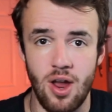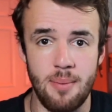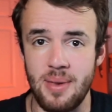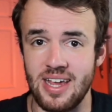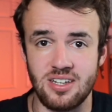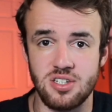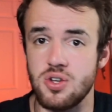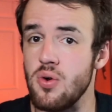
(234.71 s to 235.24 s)
I
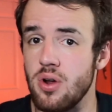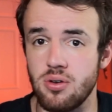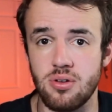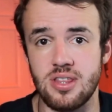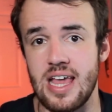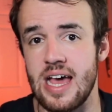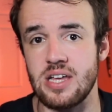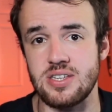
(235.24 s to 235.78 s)
make
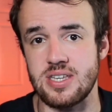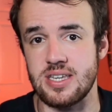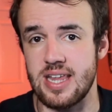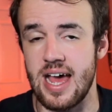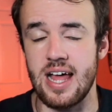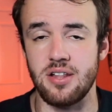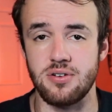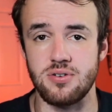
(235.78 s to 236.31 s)

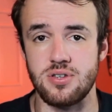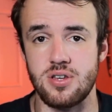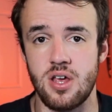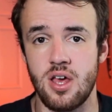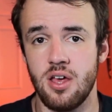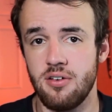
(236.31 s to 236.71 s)
$200,000